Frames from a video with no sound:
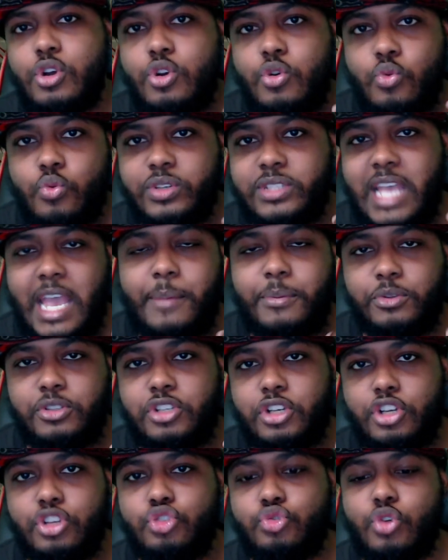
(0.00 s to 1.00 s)
was able to
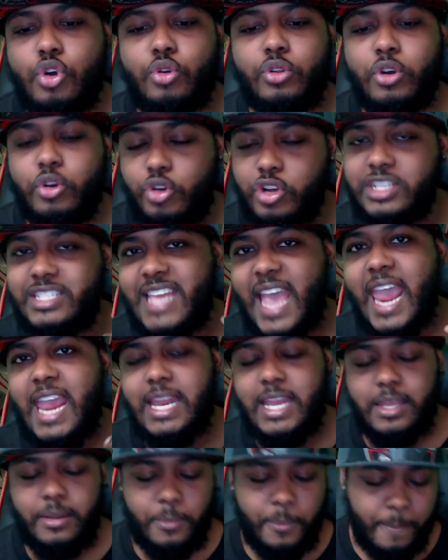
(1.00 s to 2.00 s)
control or contain
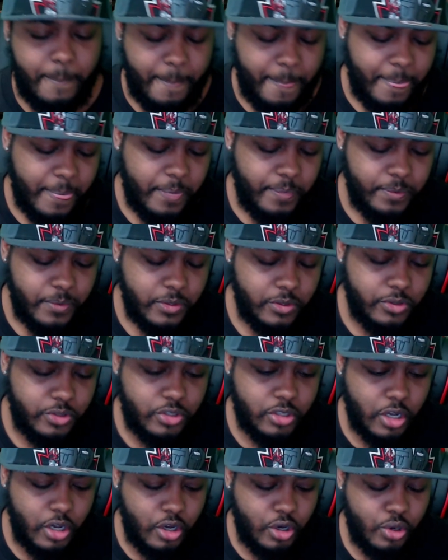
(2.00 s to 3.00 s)
it.
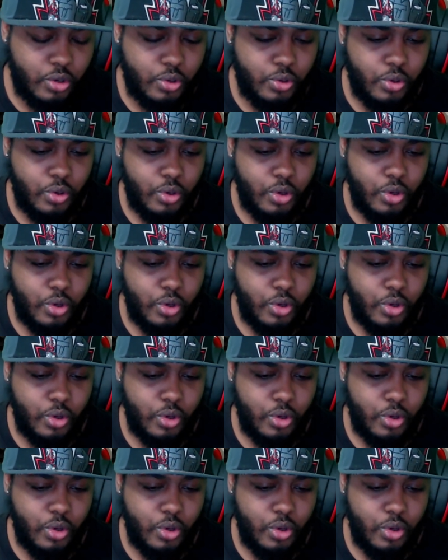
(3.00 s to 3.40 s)
So